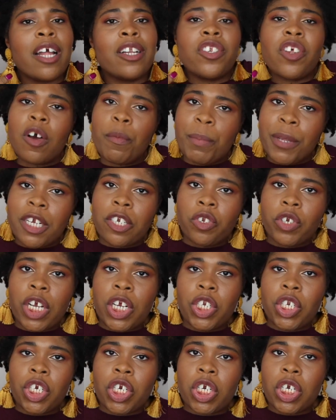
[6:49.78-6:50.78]
don't be a
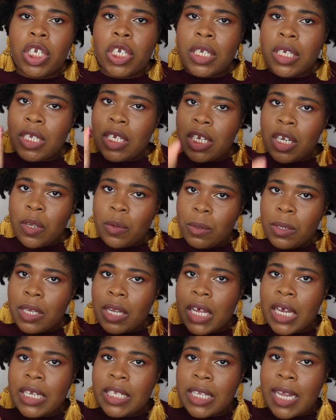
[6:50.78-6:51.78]
stranger, you know,
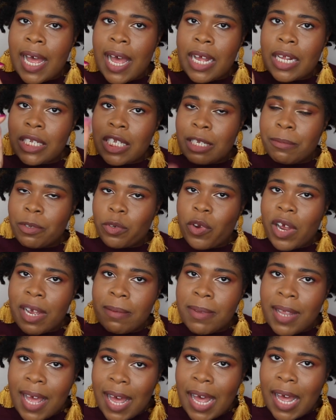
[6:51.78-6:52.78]
like that,
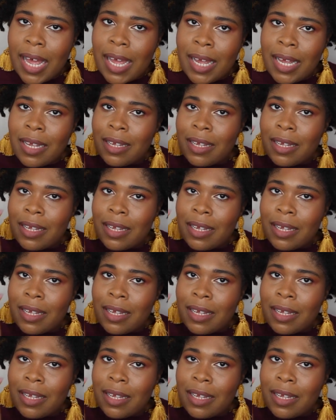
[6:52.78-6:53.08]
subscribe that,